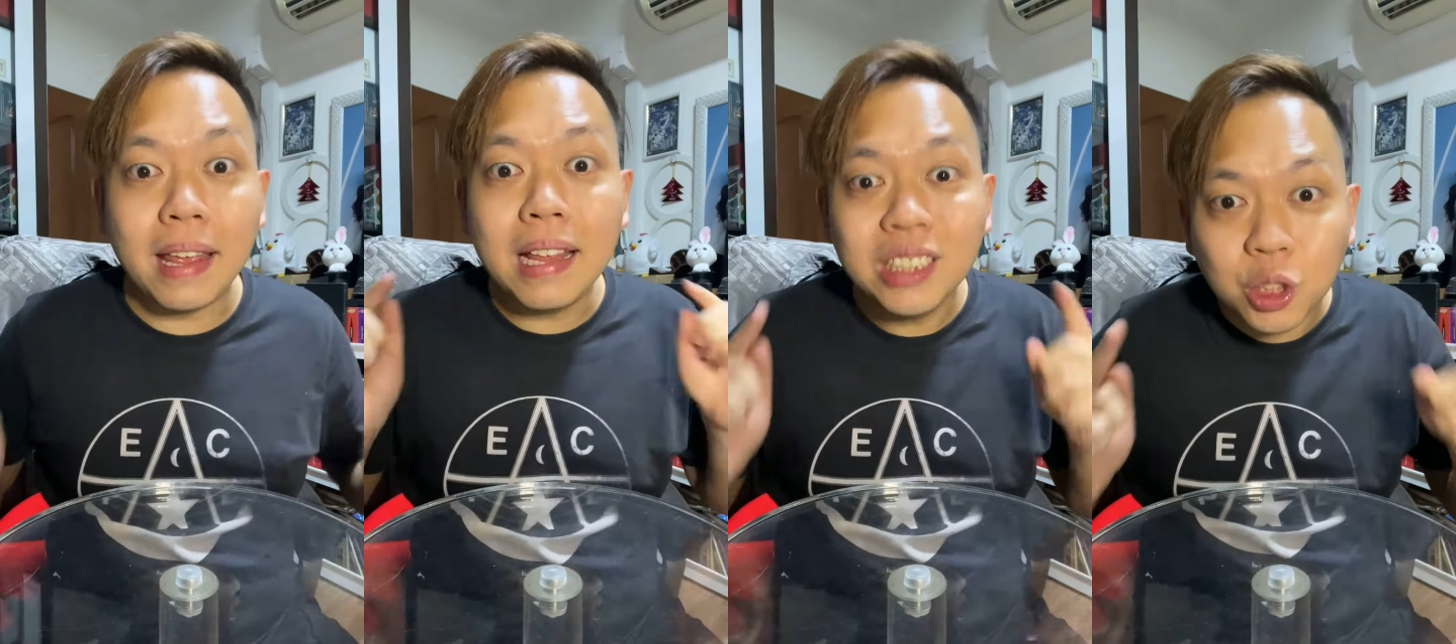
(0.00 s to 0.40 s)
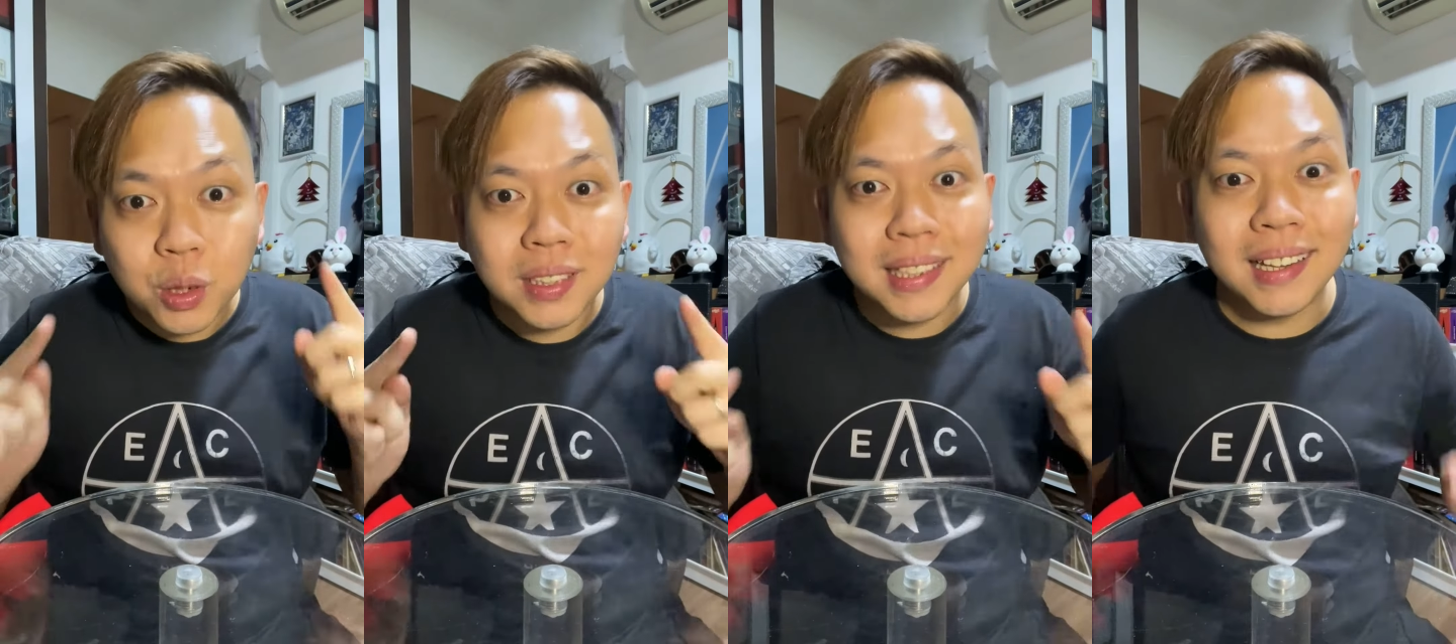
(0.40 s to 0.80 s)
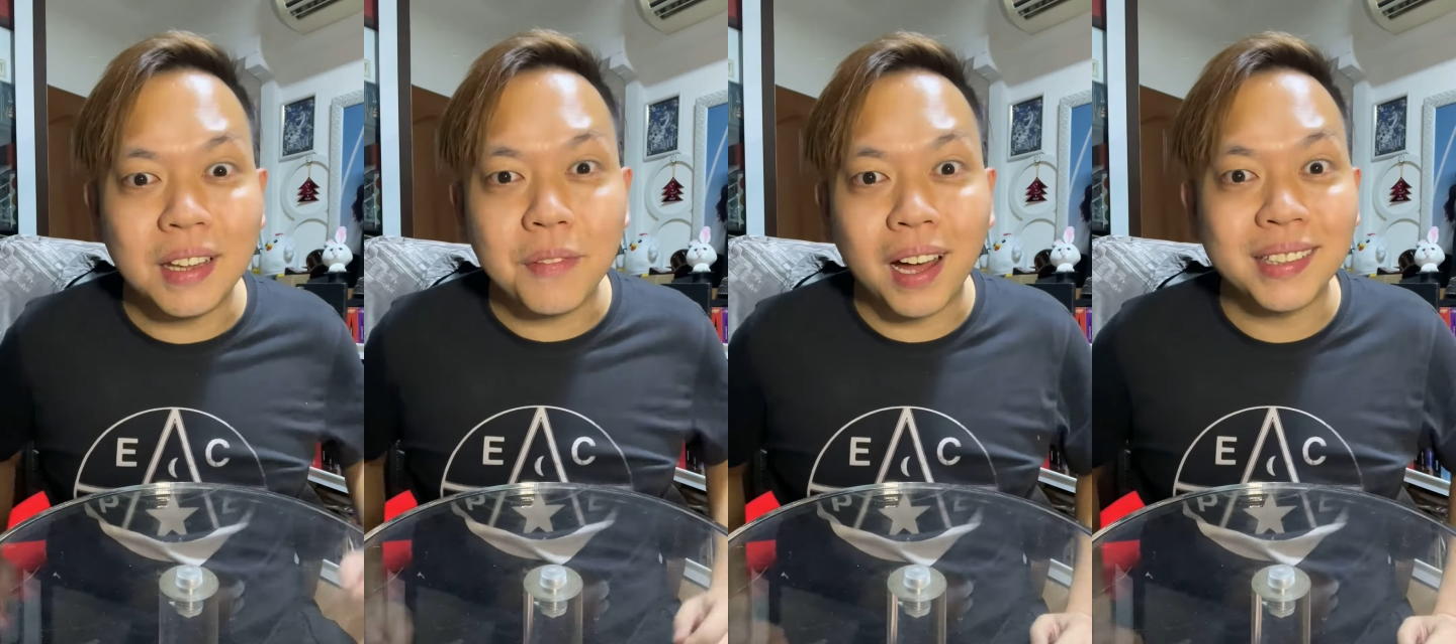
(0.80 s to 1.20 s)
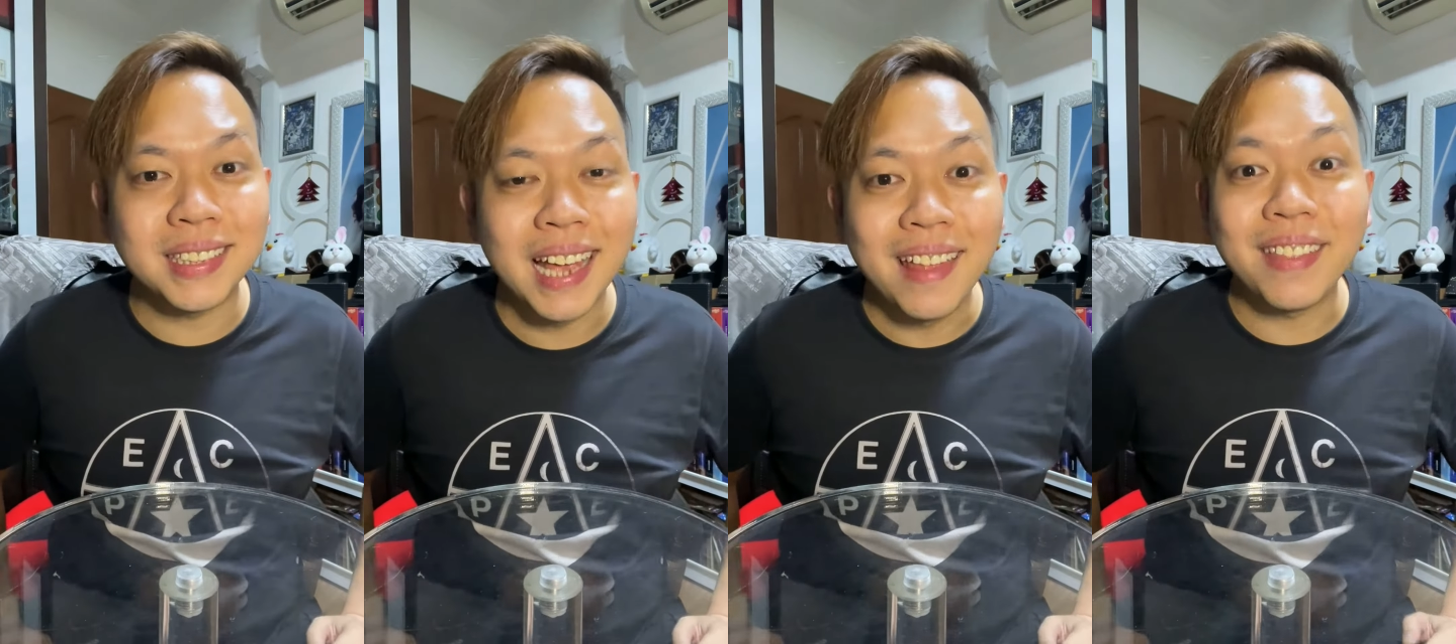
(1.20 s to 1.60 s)
interesting
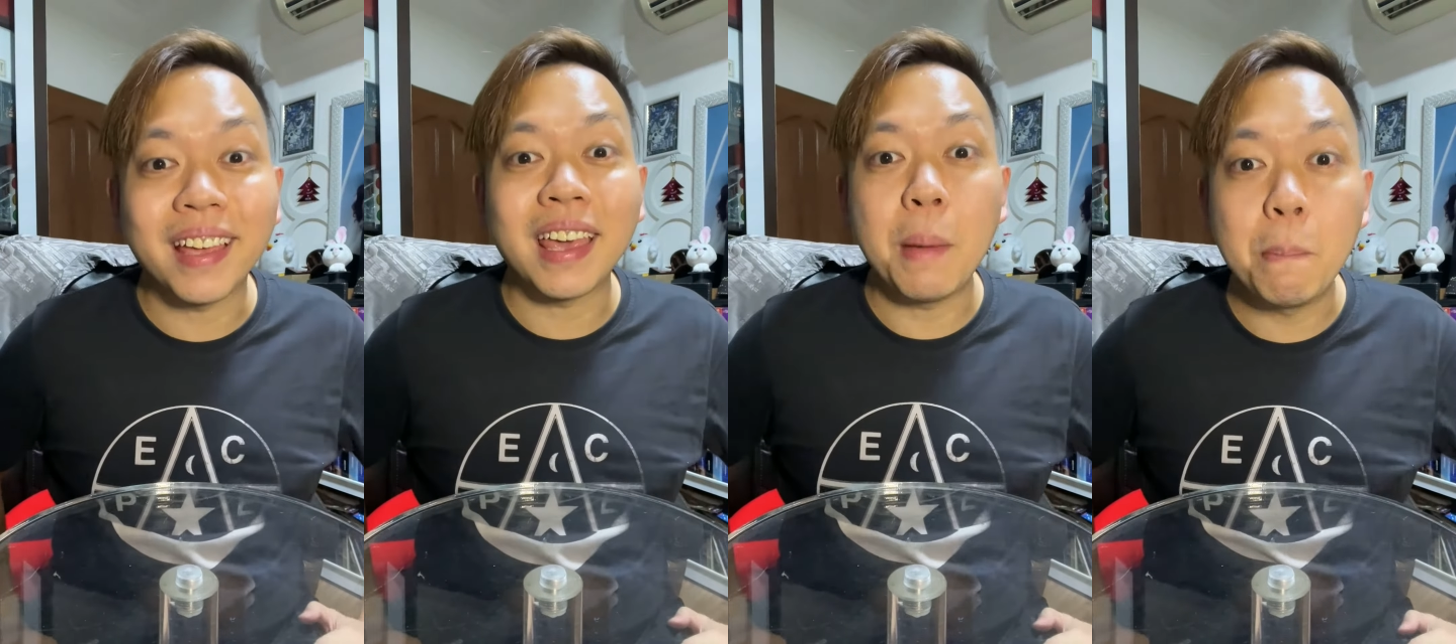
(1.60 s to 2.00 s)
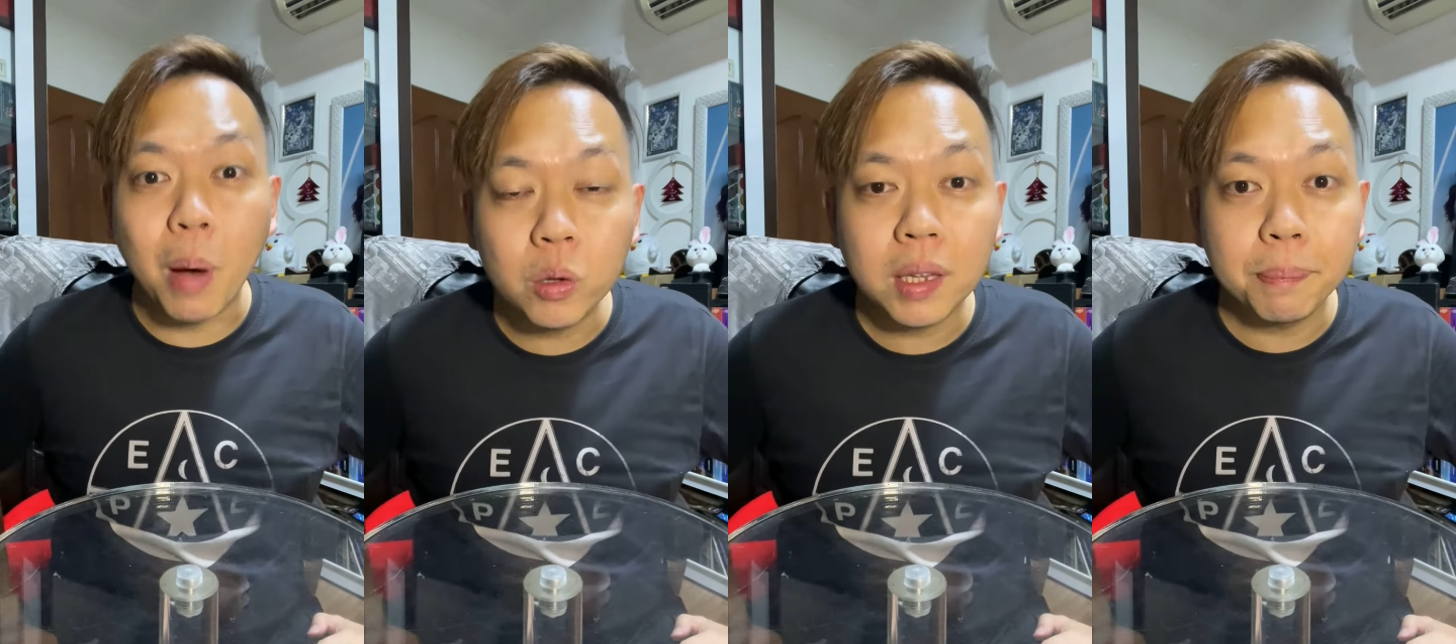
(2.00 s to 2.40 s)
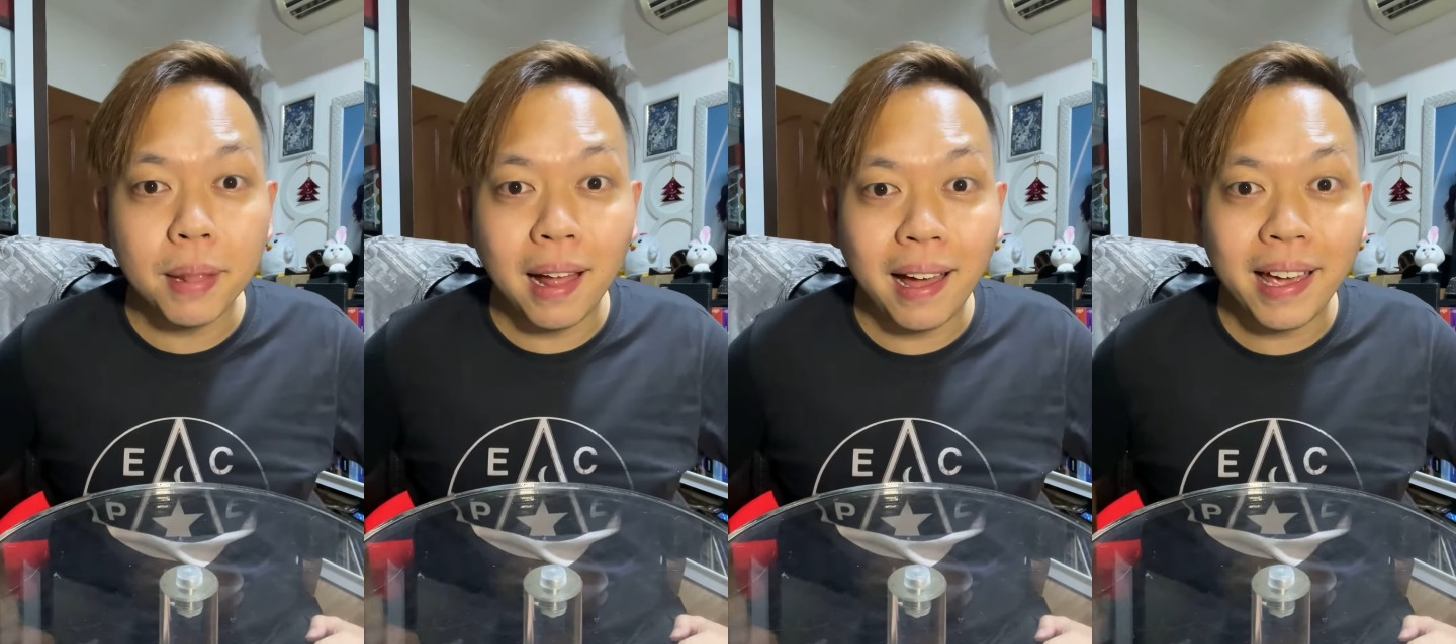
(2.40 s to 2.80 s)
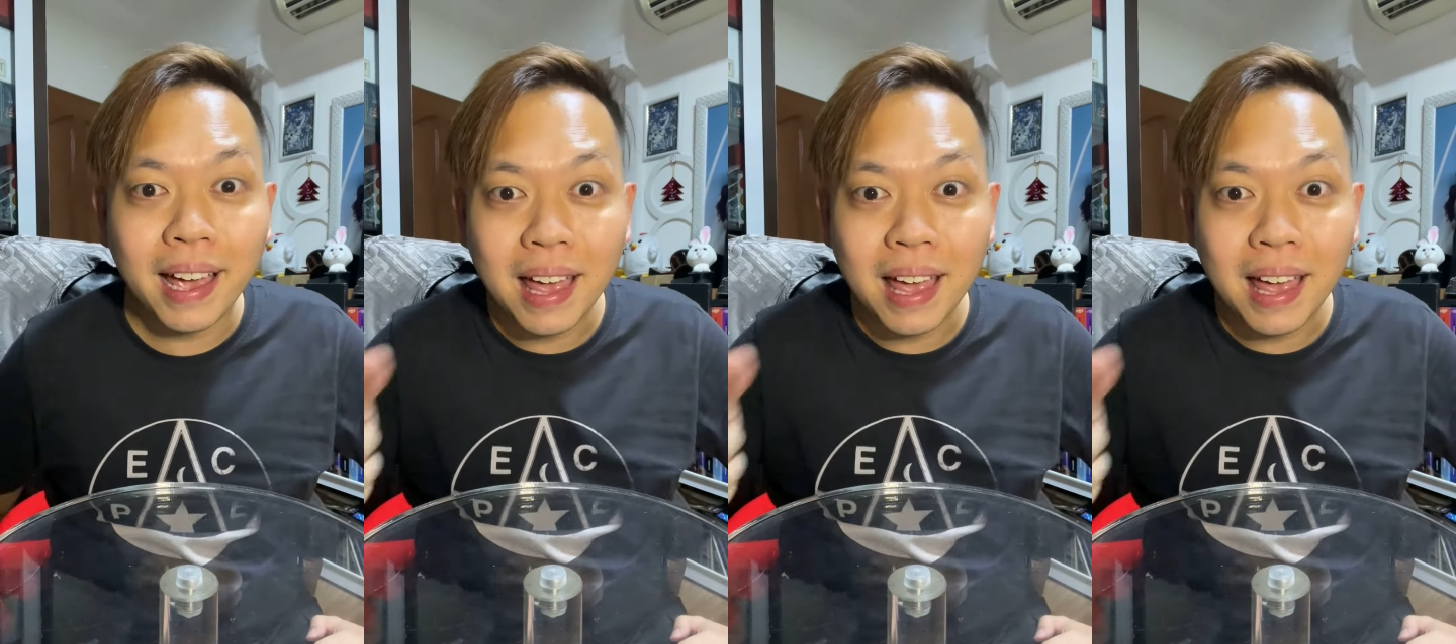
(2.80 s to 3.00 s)
device that can multiply